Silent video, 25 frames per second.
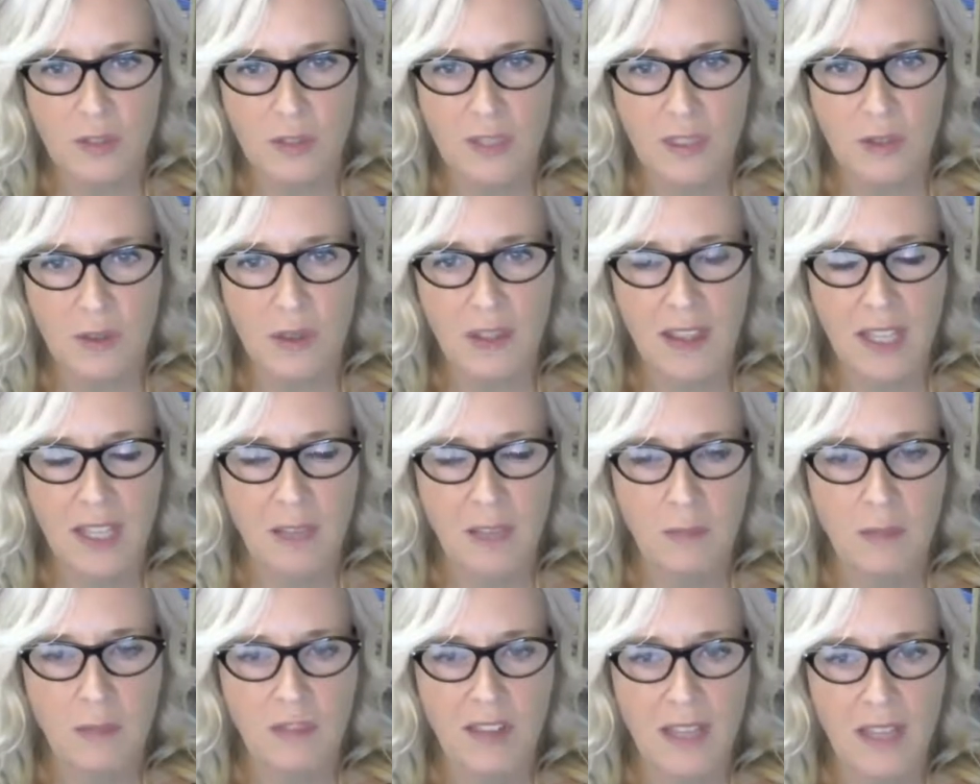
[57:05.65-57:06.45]
So I
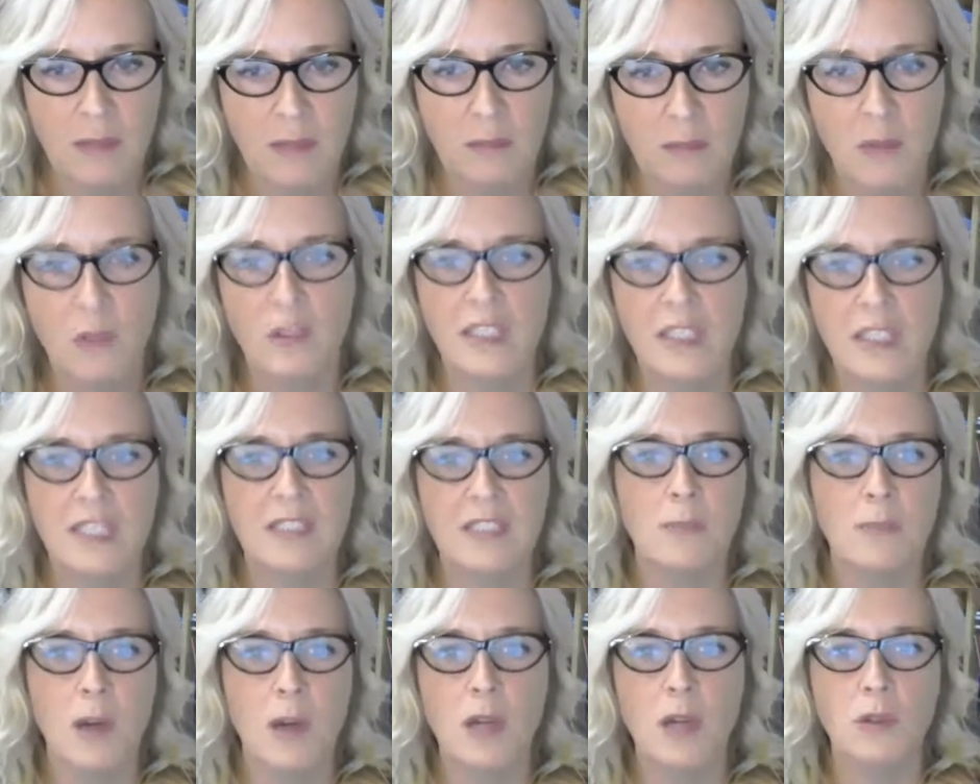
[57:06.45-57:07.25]
think we've had more
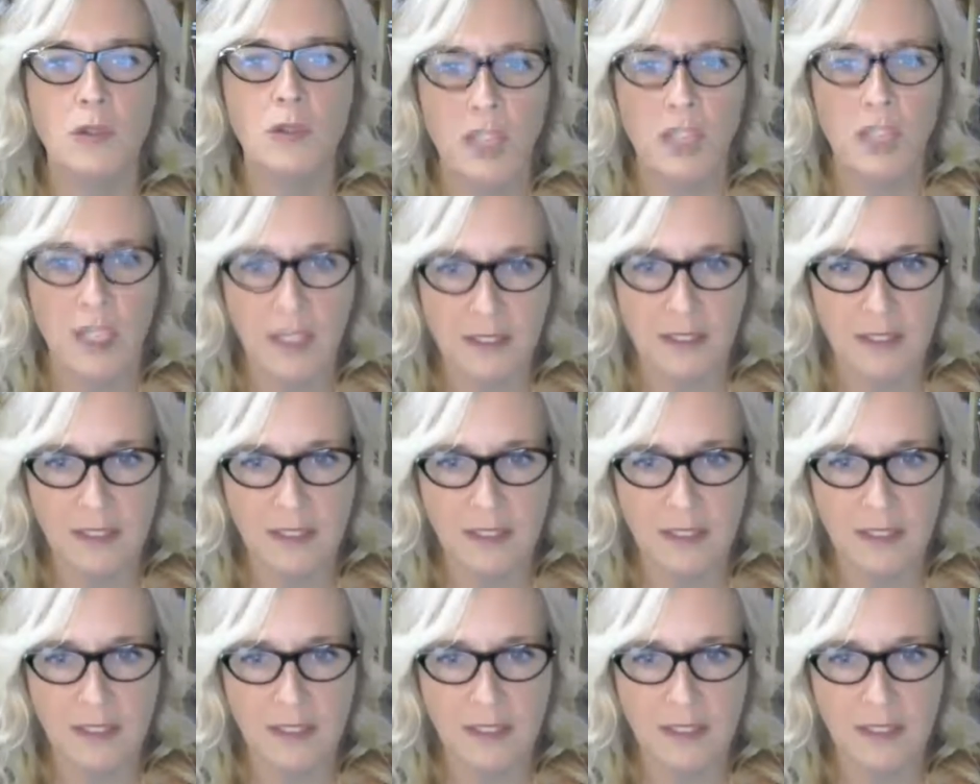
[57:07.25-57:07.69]
exposure.